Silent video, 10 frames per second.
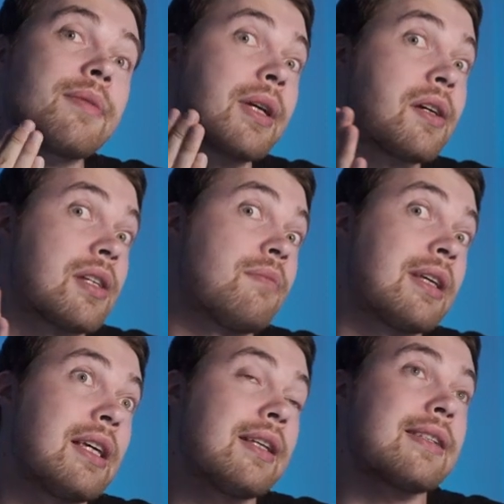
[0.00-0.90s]
because it
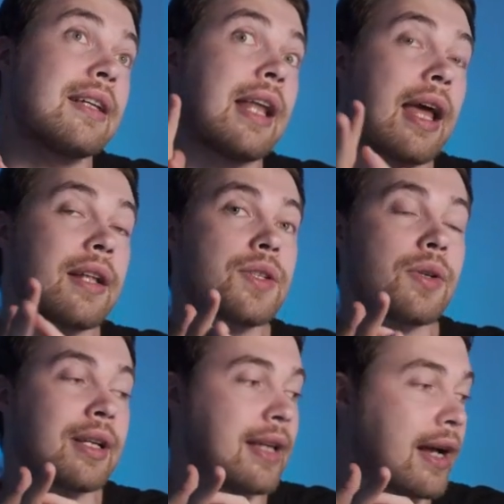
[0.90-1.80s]
begins and ends
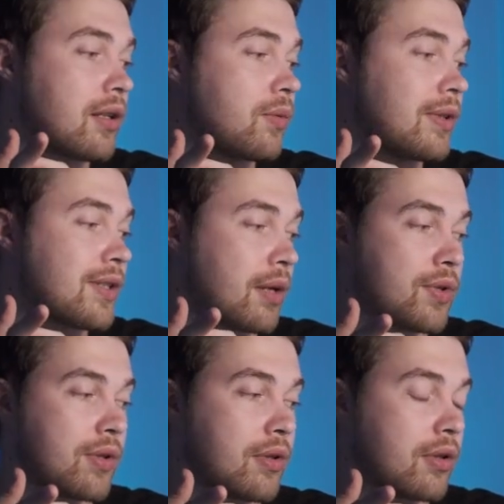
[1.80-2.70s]
exactly with the
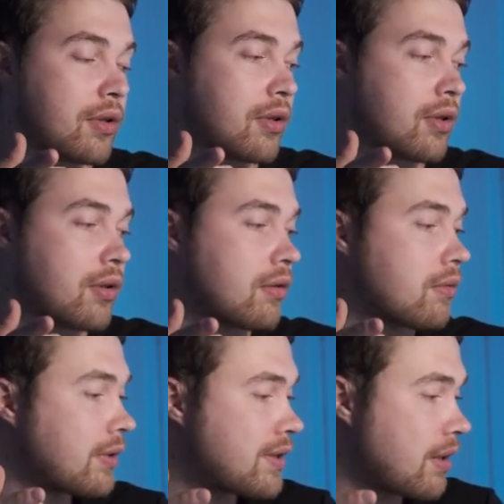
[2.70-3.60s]

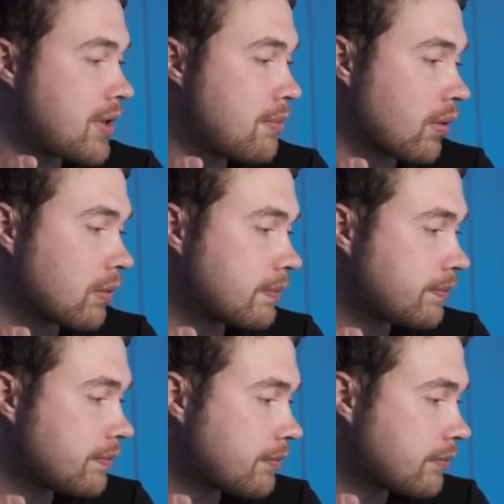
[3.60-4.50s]
same symbol.
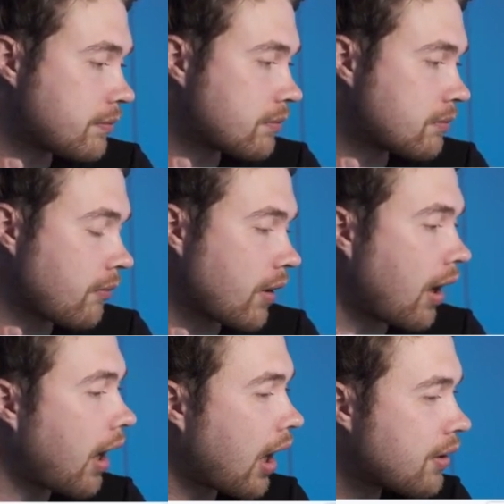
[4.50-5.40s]

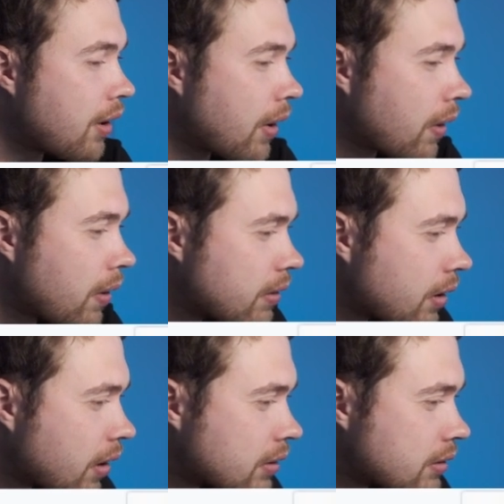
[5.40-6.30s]
No, hold
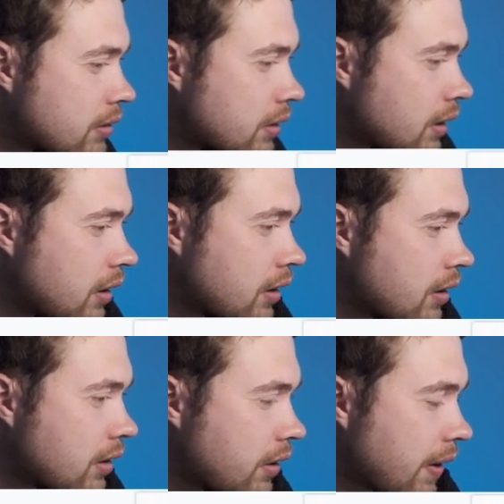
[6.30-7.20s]
on.
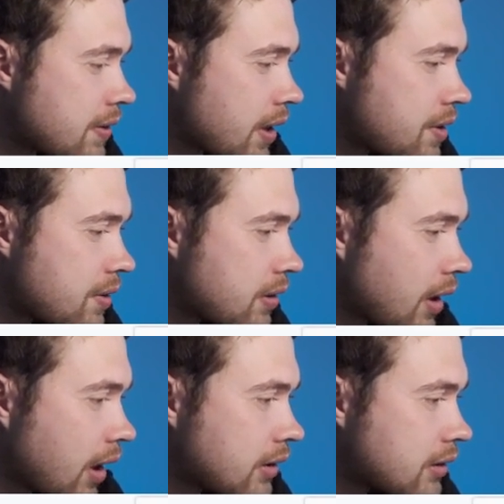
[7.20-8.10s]
No, it's actually
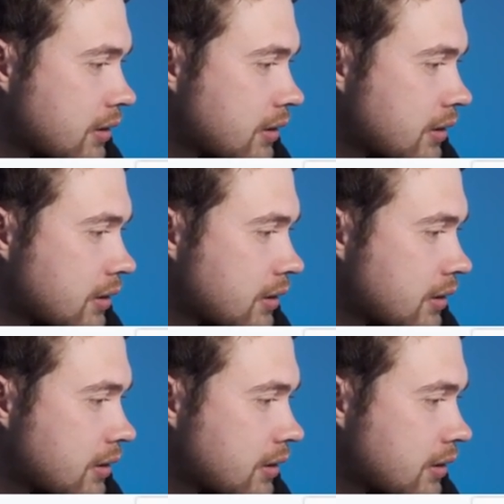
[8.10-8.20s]
not.